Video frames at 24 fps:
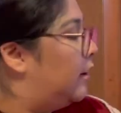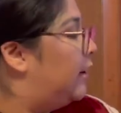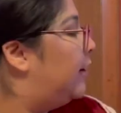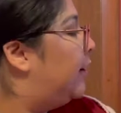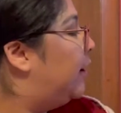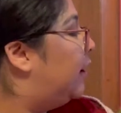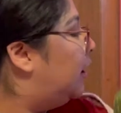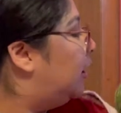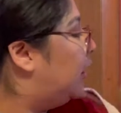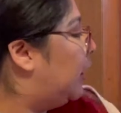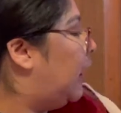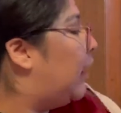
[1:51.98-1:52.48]

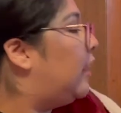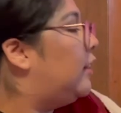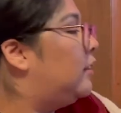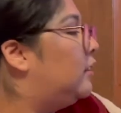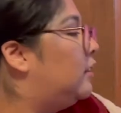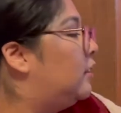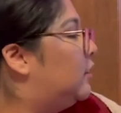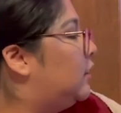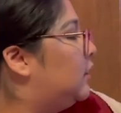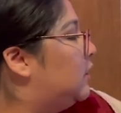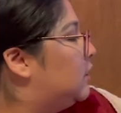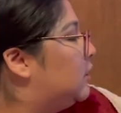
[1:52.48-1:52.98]
Again,
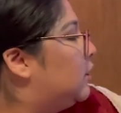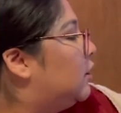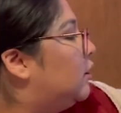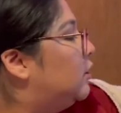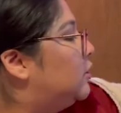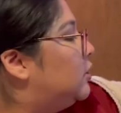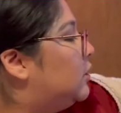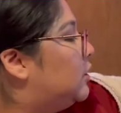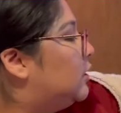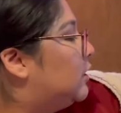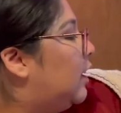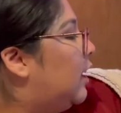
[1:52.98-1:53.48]
these are all
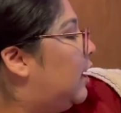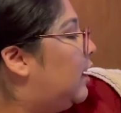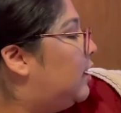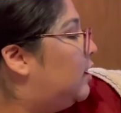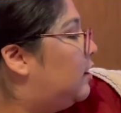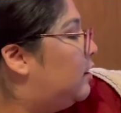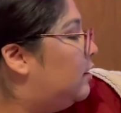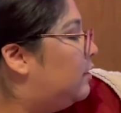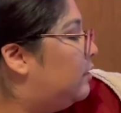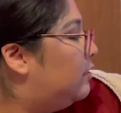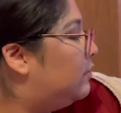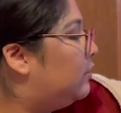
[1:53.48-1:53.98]
just kind
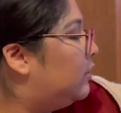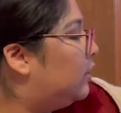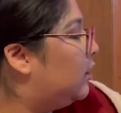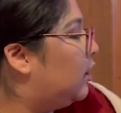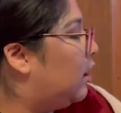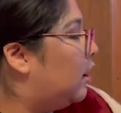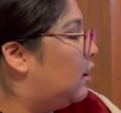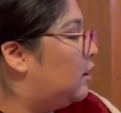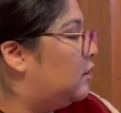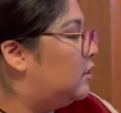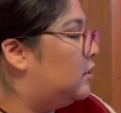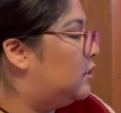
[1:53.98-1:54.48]
of
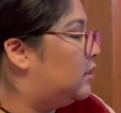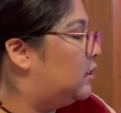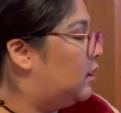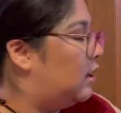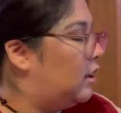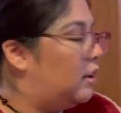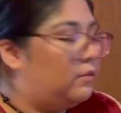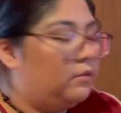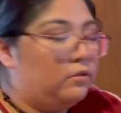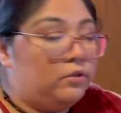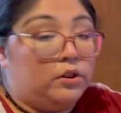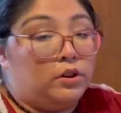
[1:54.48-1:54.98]
yarns that
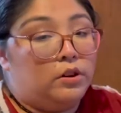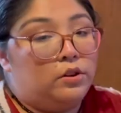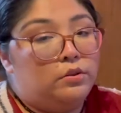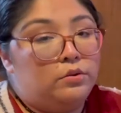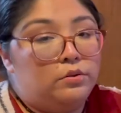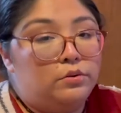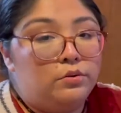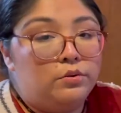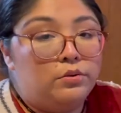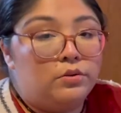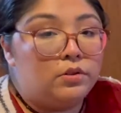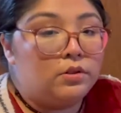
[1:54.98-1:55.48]
I've
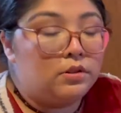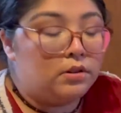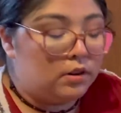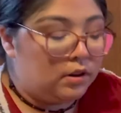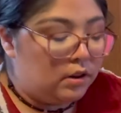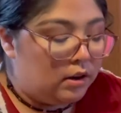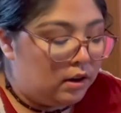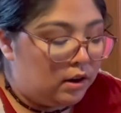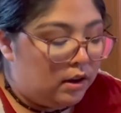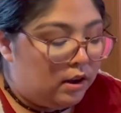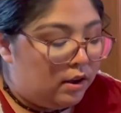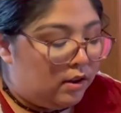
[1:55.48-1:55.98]
used
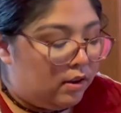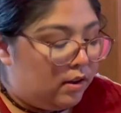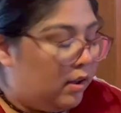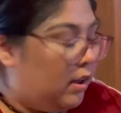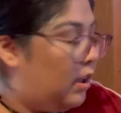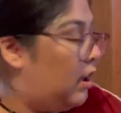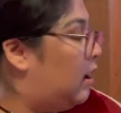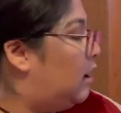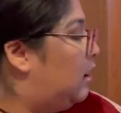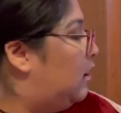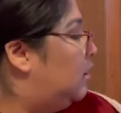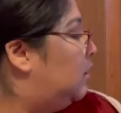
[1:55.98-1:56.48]

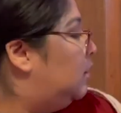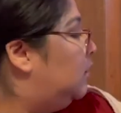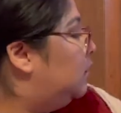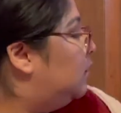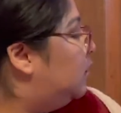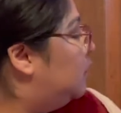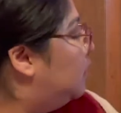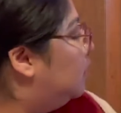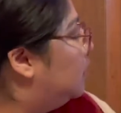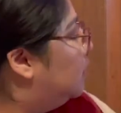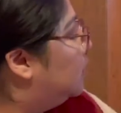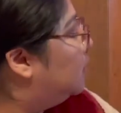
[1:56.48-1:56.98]
and
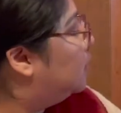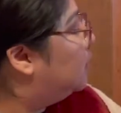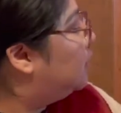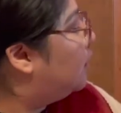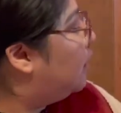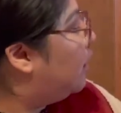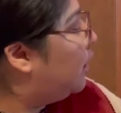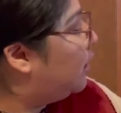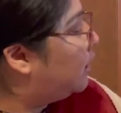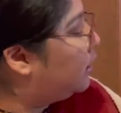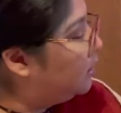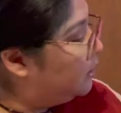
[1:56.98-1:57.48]

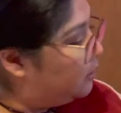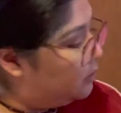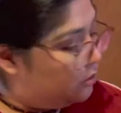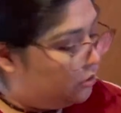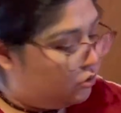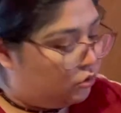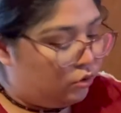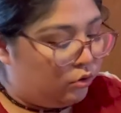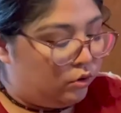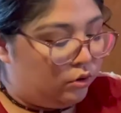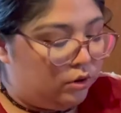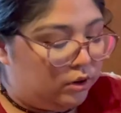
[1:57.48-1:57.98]
I
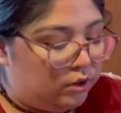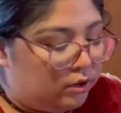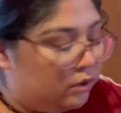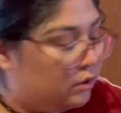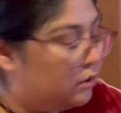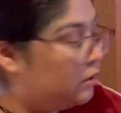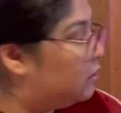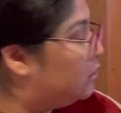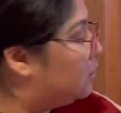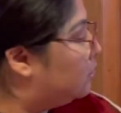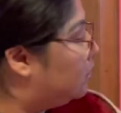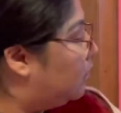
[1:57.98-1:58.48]
enjoy
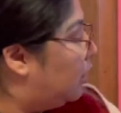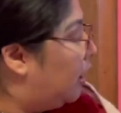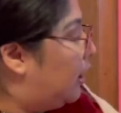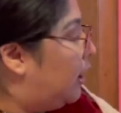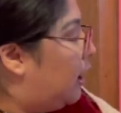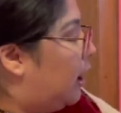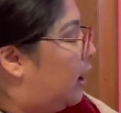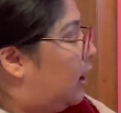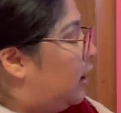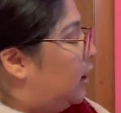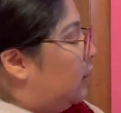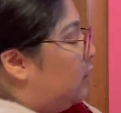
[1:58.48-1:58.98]
and
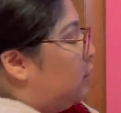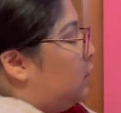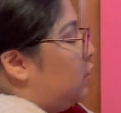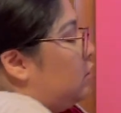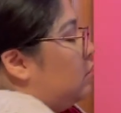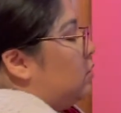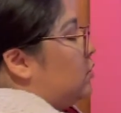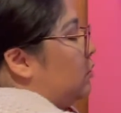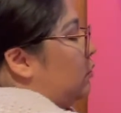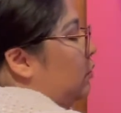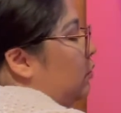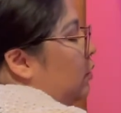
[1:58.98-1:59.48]
I
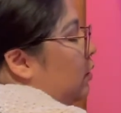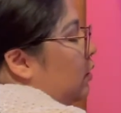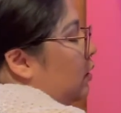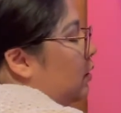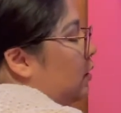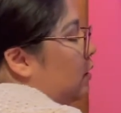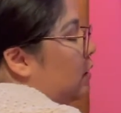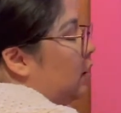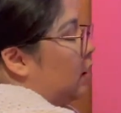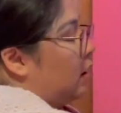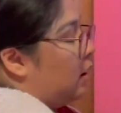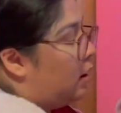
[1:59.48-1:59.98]
use for
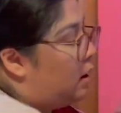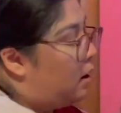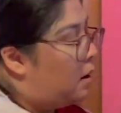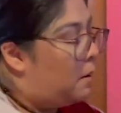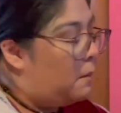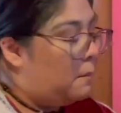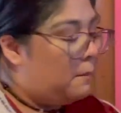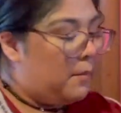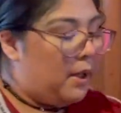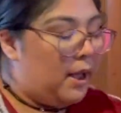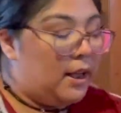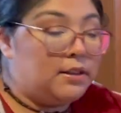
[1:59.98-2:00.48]

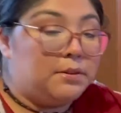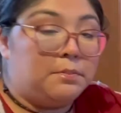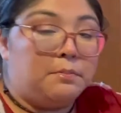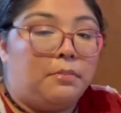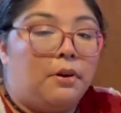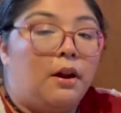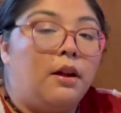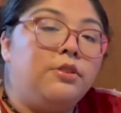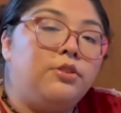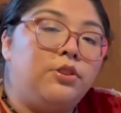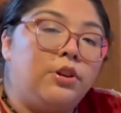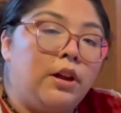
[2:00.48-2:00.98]
past
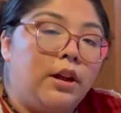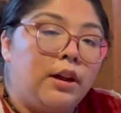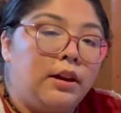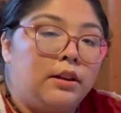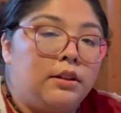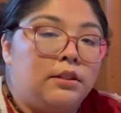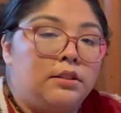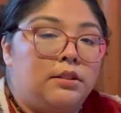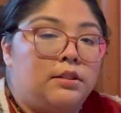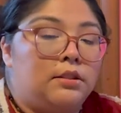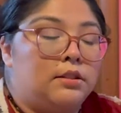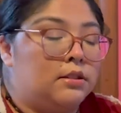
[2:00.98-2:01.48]

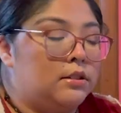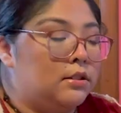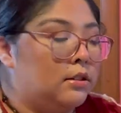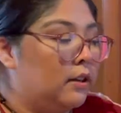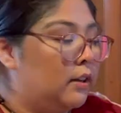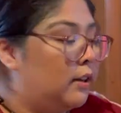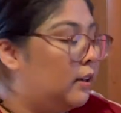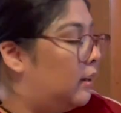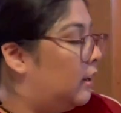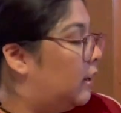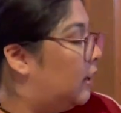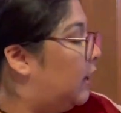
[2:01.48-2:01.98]
projects.
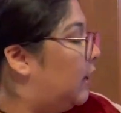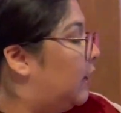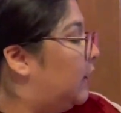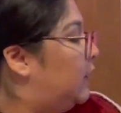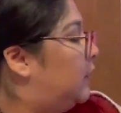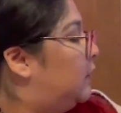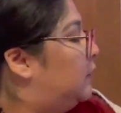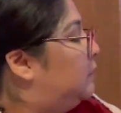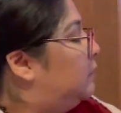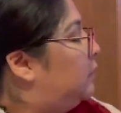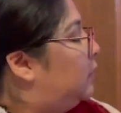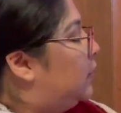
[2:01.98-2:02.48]

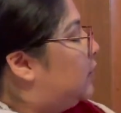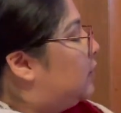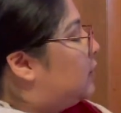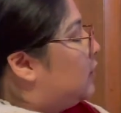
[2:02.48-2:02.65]
It's a